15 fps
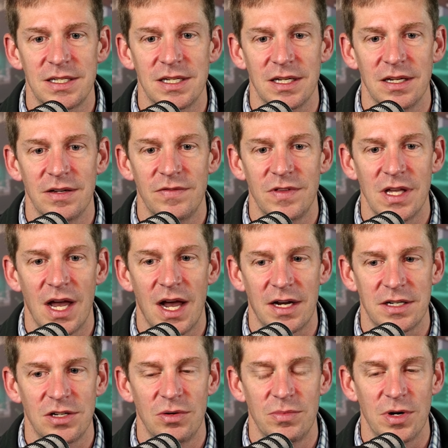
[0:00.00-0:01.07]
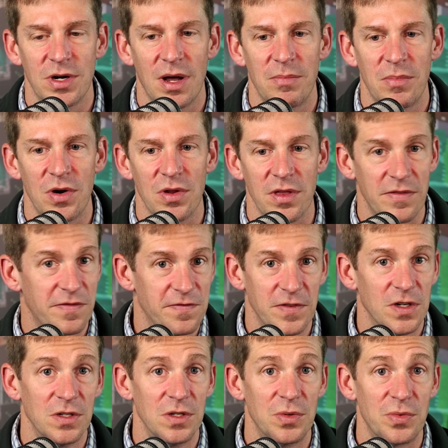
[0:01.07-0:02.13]
to give the October number the
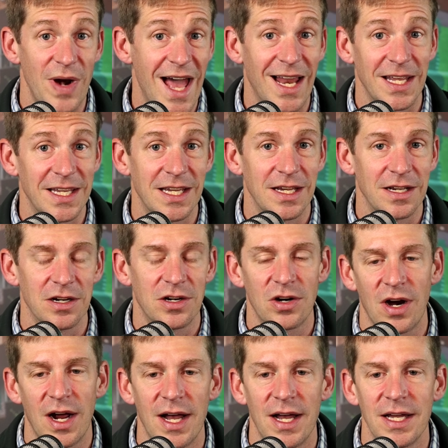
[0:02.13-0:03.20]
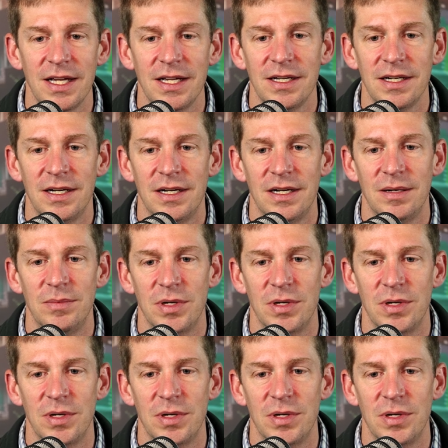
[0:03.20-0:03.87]
full rallying cry uh,